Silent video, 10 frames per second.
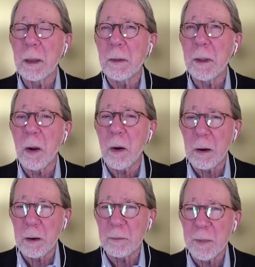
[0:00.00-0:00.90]
the
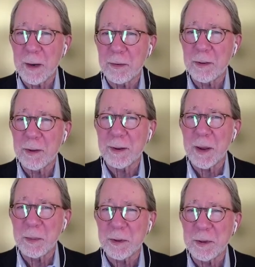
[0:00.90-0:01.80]
art of medicine
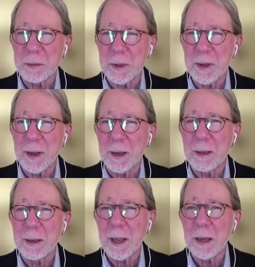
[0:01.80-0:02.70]
comes into play
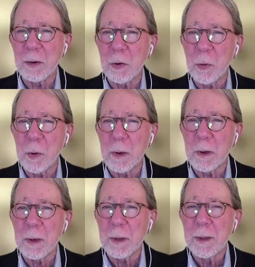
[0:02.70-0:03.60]
and
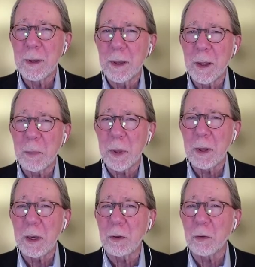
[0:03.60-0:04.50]
your
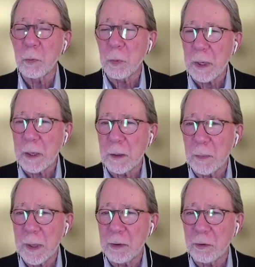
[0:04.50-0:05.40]
ability to read the
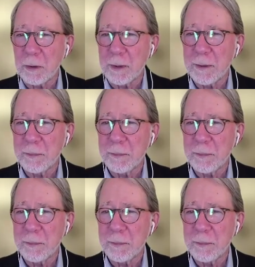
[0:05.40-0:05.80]
patient.